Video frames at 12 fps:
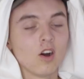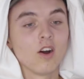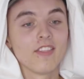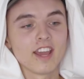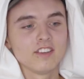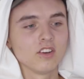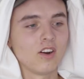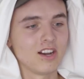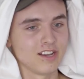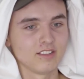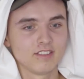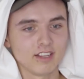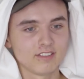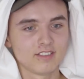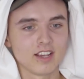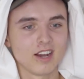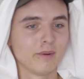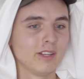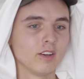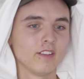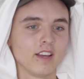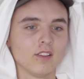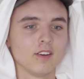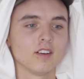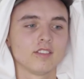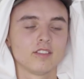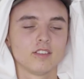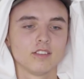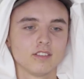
Oh, they die. That's how we know they lost.